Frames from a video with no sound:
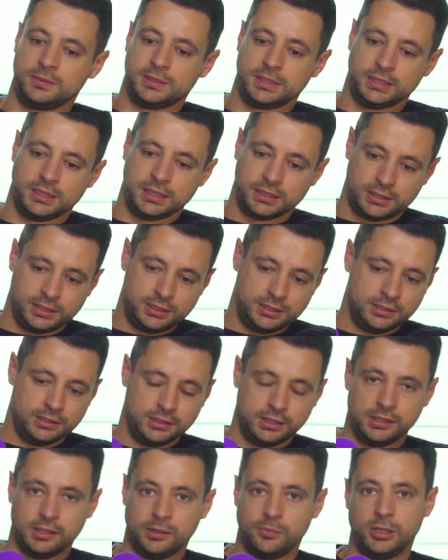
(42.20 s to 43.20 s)
whether that's in
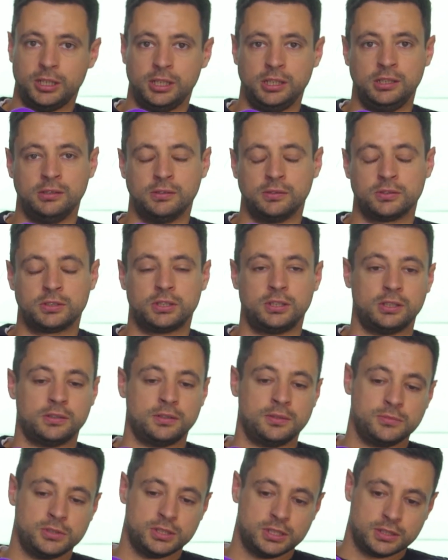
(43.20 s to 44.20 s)
ERP or
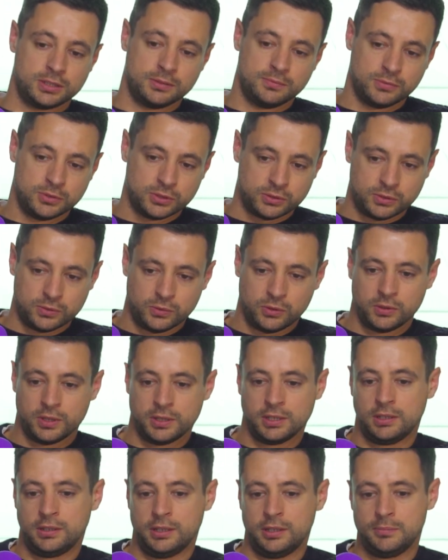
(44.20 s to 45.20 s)
CRM systems or
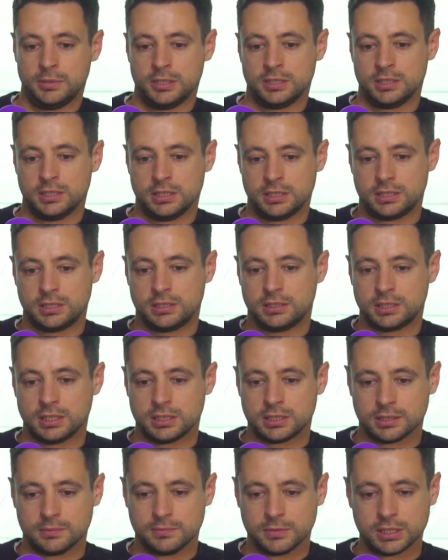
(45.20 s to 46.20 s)
other line of business
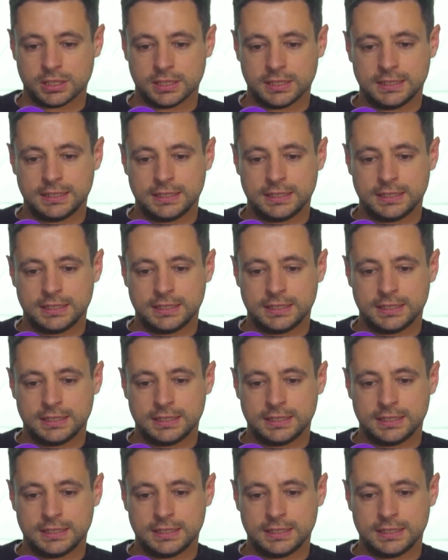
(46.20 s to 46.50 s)
systems.